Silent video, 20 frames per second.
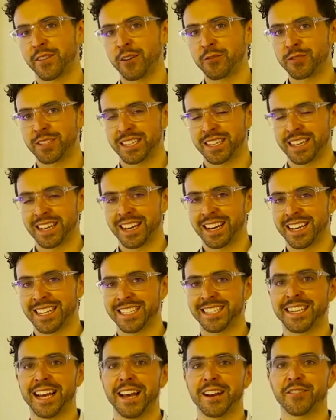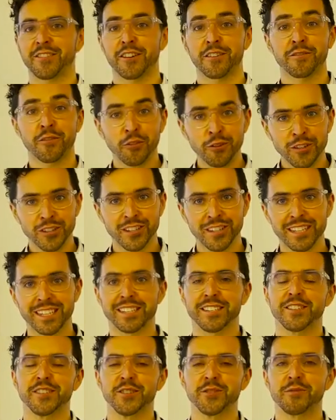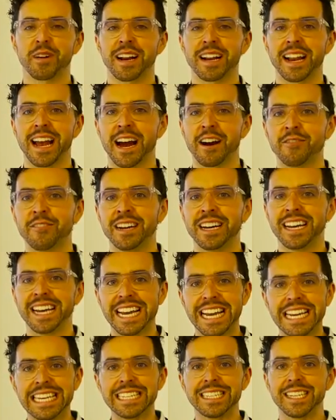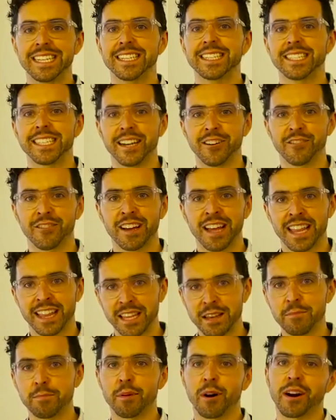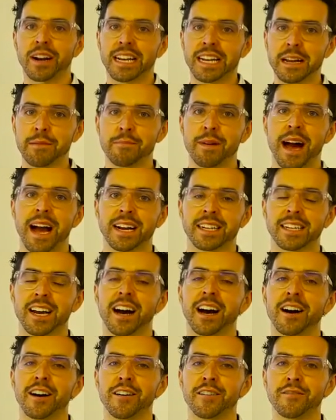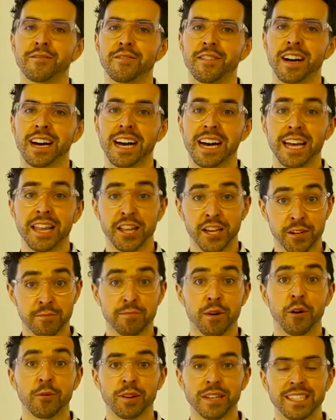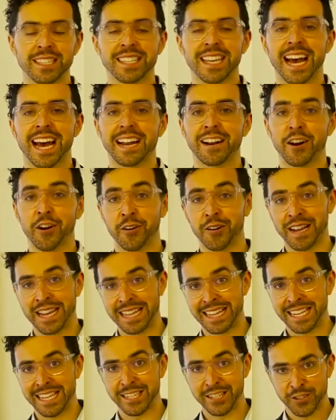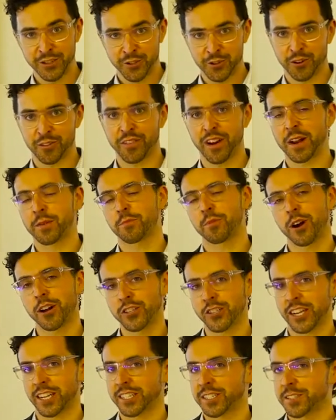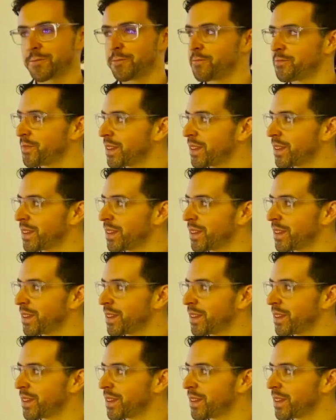House uh, standard unfortunately doesn't do right now is consider the embodied impact of uh, the components that are in these certified projects.